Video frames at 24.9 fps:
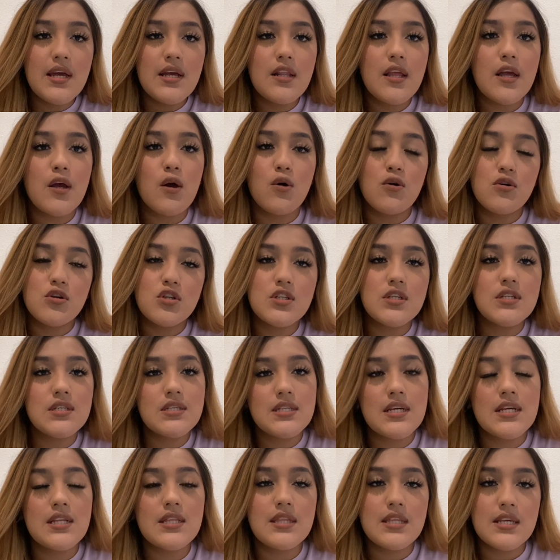like, oh, she
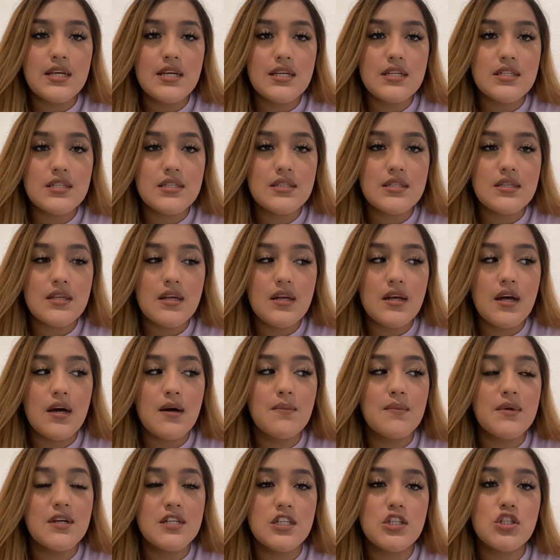said this
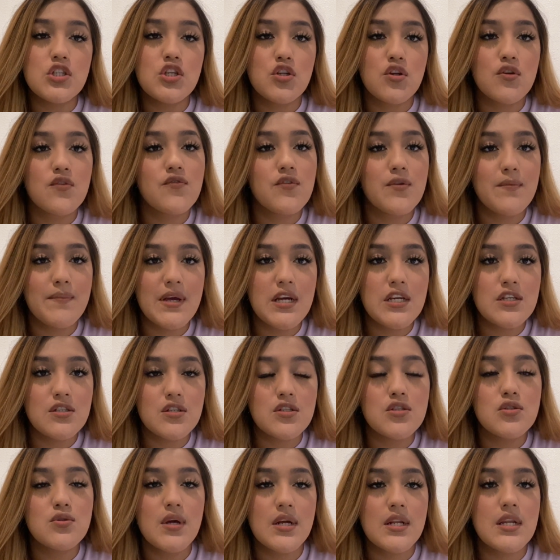additional information,
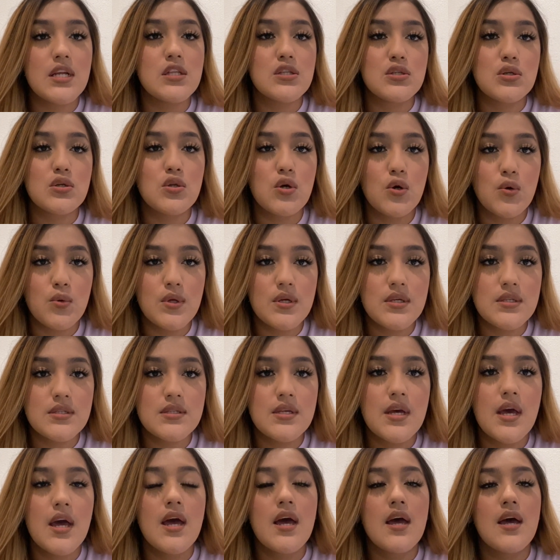so I need to know this.
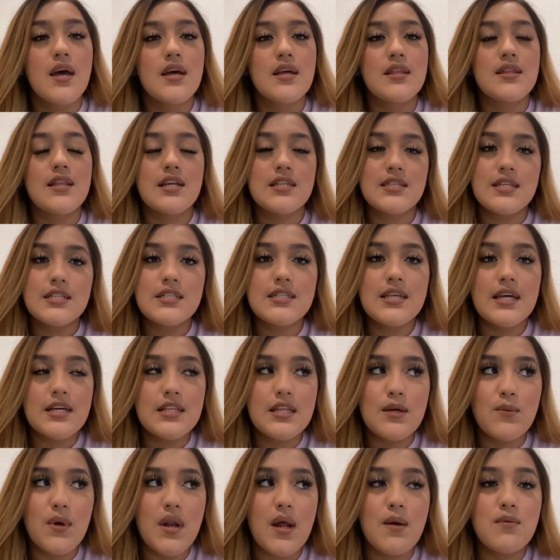That's exactly
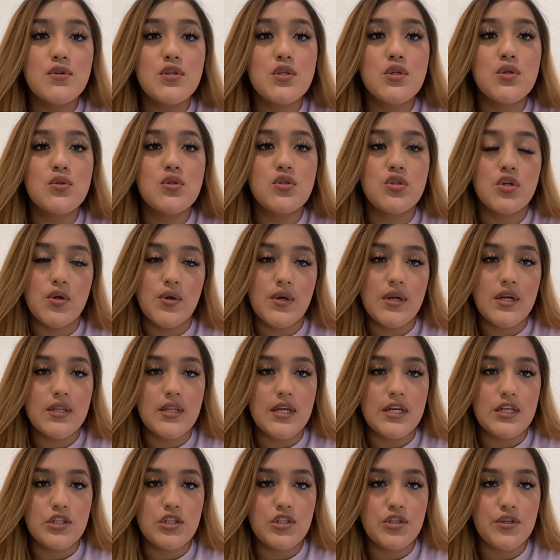what I would do during
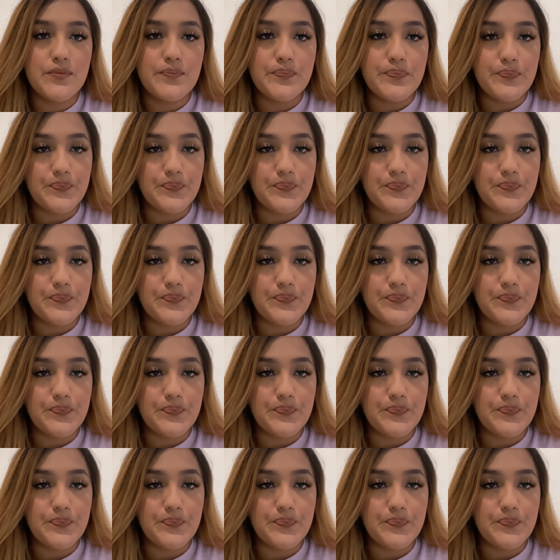lecture.